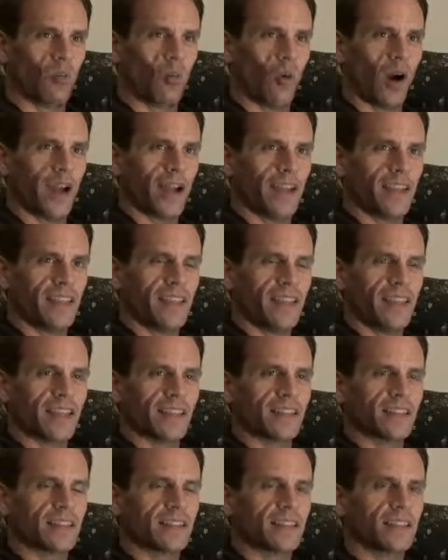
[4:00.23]
why I think
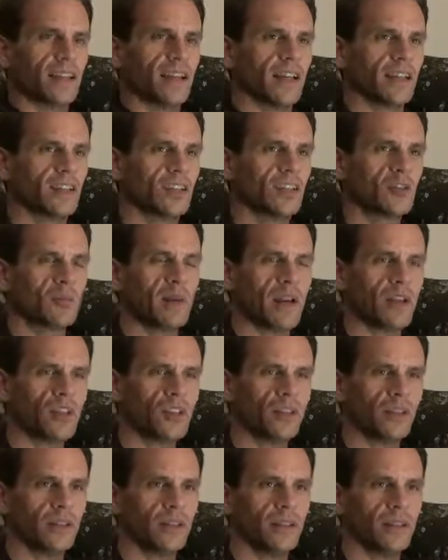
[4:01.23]
it's
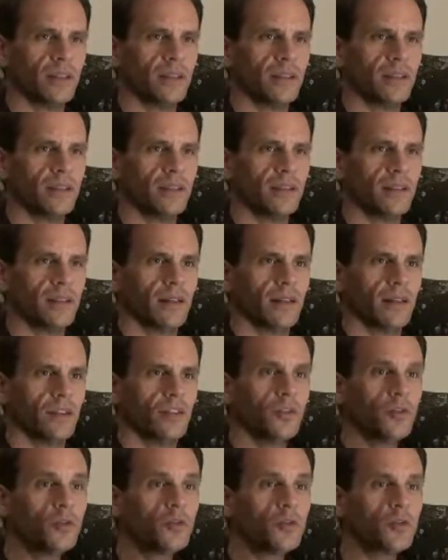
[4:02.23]
especially
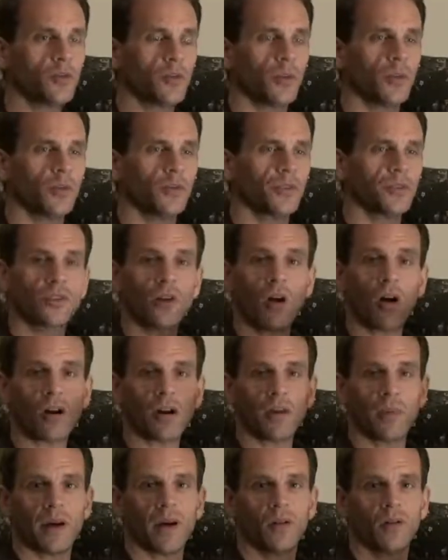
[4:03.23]
useful to talk
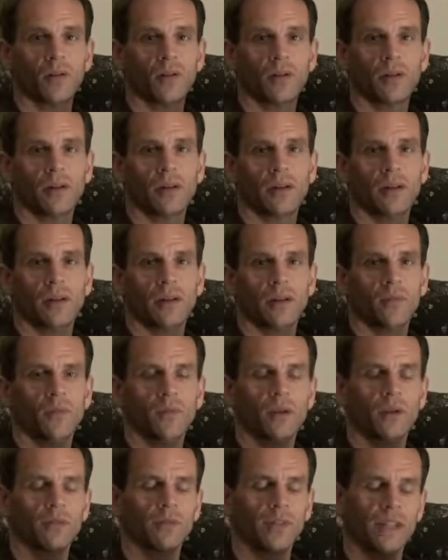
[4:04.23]
about
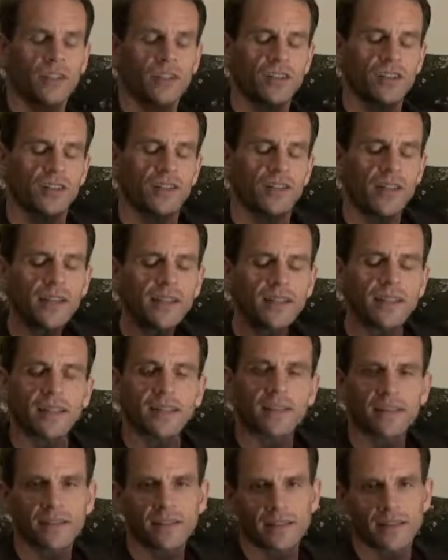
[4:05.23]
in relation to
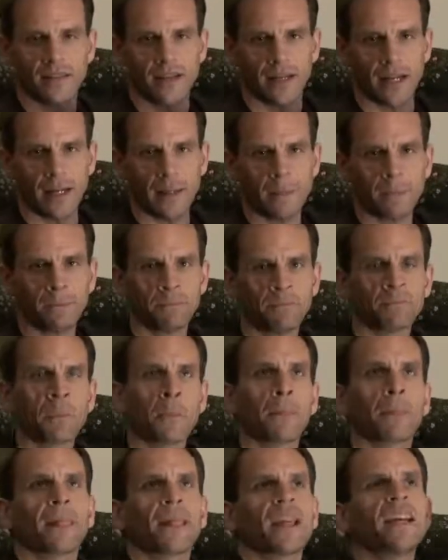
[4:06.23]
scientists today
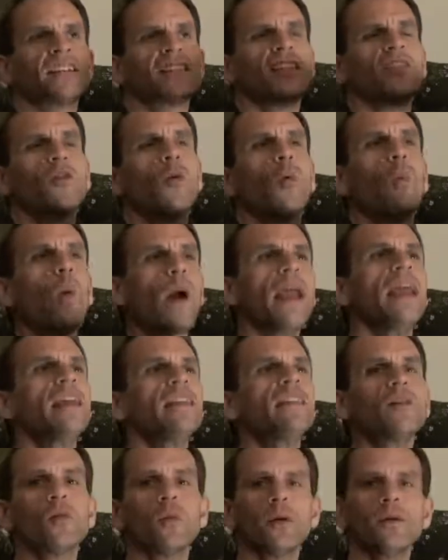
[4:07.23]
is that the way
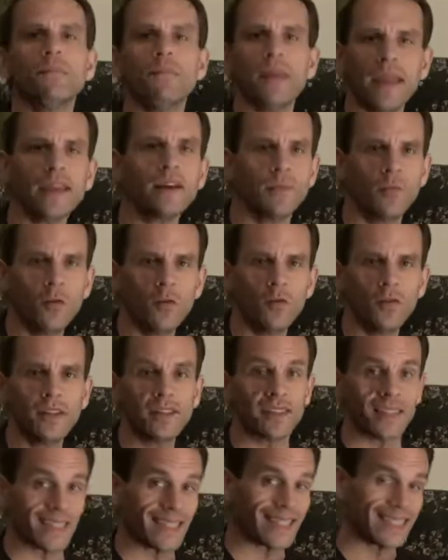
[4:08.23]
that we make movies,
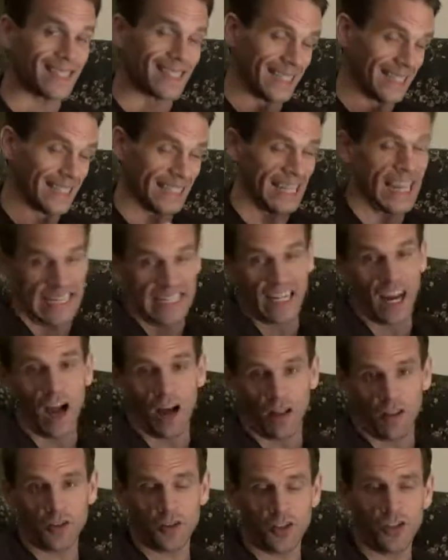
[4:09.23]
the
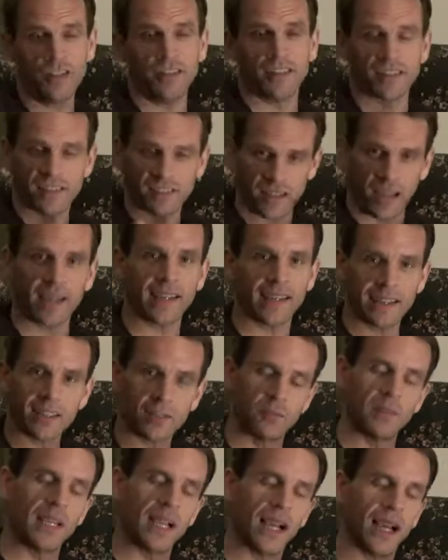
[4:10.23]
technology, the science
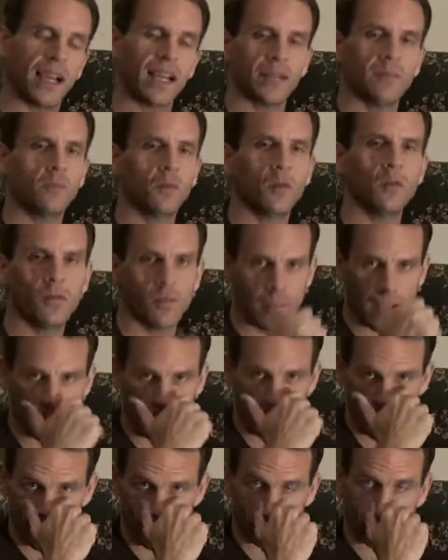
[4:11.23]
behind movie
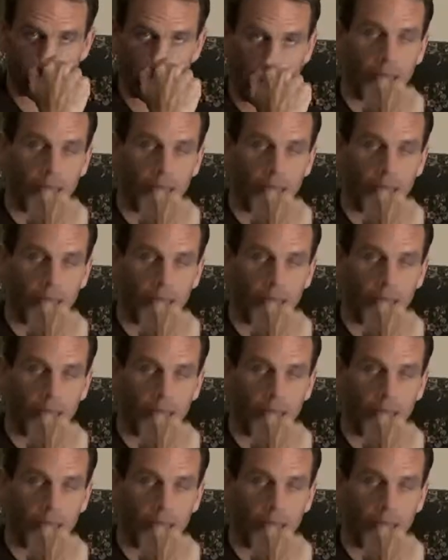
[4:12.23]
making